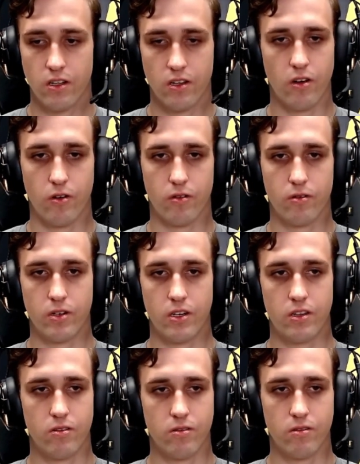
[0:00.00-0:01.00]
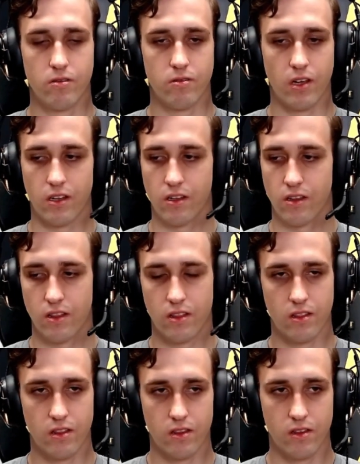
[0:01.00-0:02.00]
Oh, we need to like
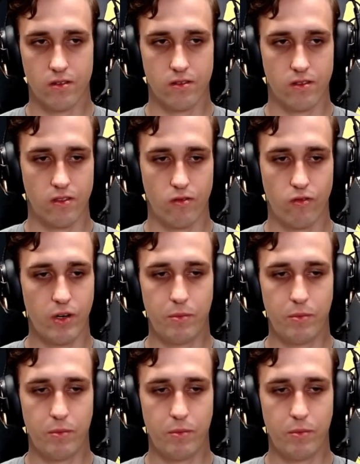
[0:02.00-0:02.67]
3